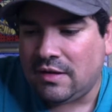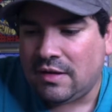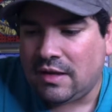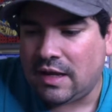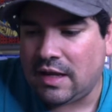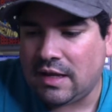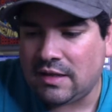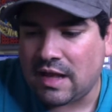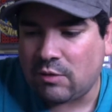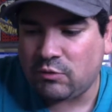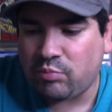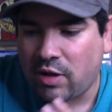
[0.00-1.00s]
and
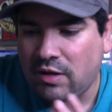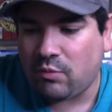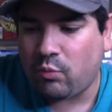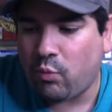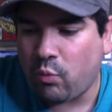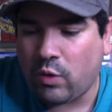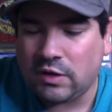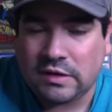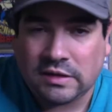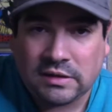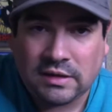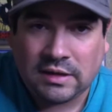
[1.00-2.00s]
that was probably what
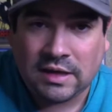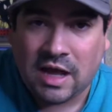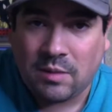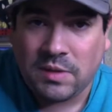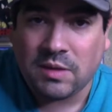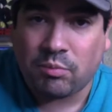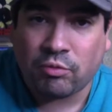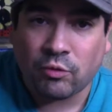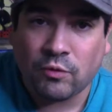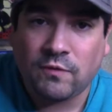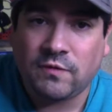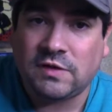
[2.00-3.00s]
got me
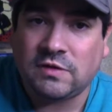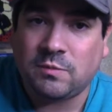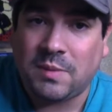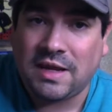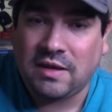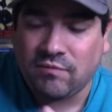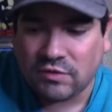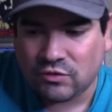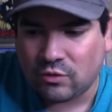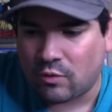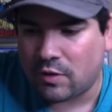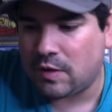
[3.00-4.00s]
approved, is my
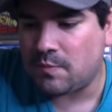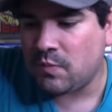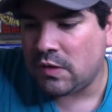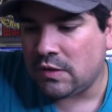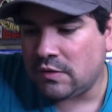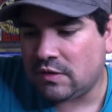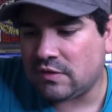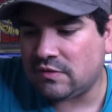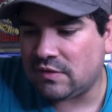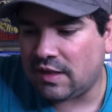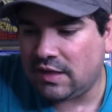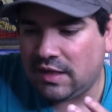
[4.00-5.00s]
inventory. Because
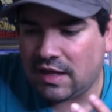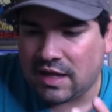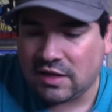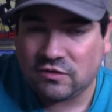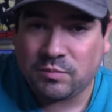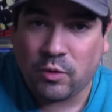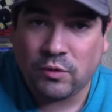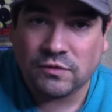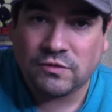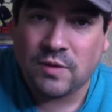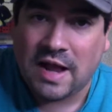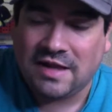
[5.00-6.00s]
the lady I had spoken
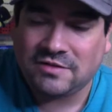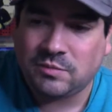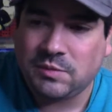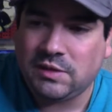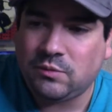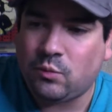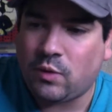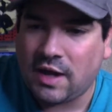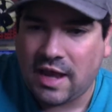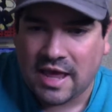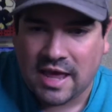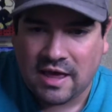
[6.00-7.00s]
to asked me what
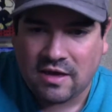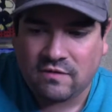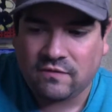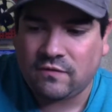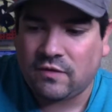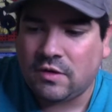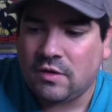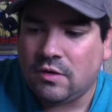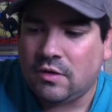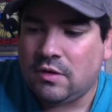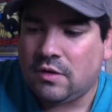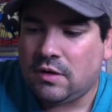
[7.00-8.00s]
I have,
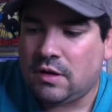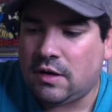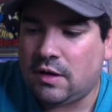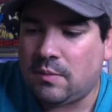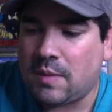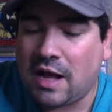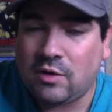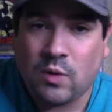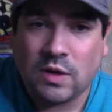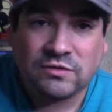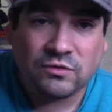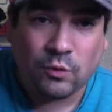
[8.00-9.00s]
how do
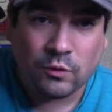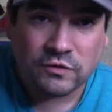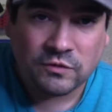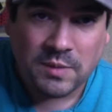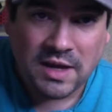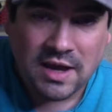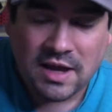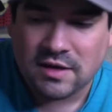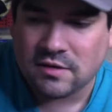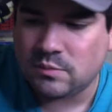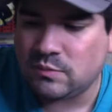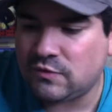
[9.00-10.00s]
I source my
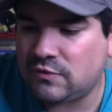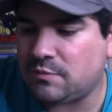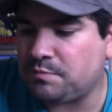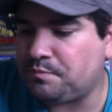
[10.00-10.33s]
items,